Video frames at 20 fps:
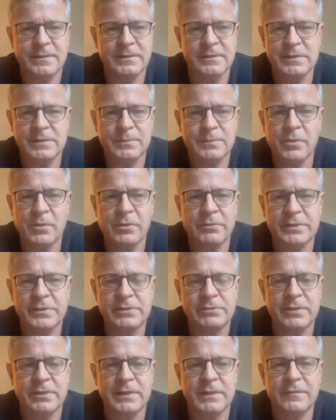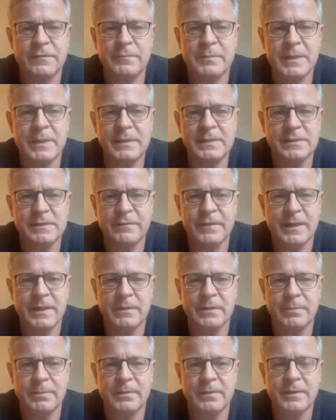there is a more restrictive means
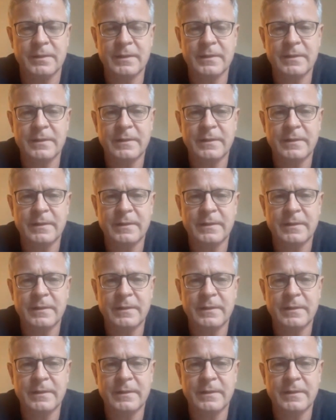available